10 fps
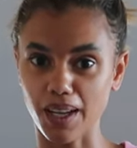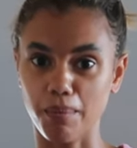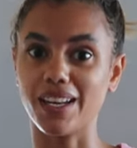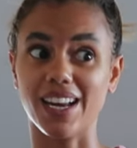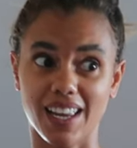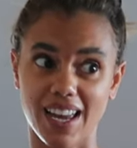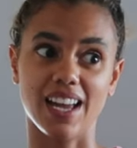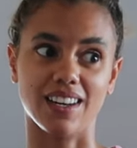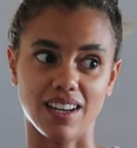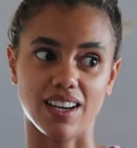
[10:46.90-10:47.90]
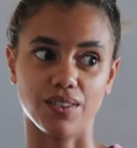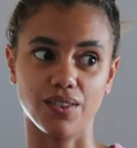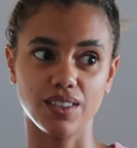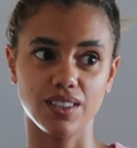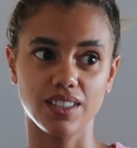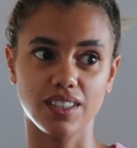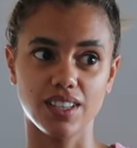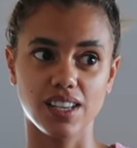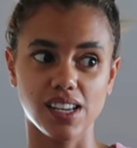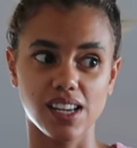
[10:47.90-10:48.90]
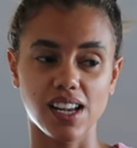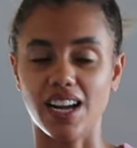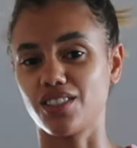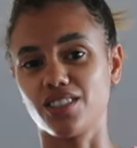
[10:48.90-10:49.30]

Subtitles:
I mean, I can now. I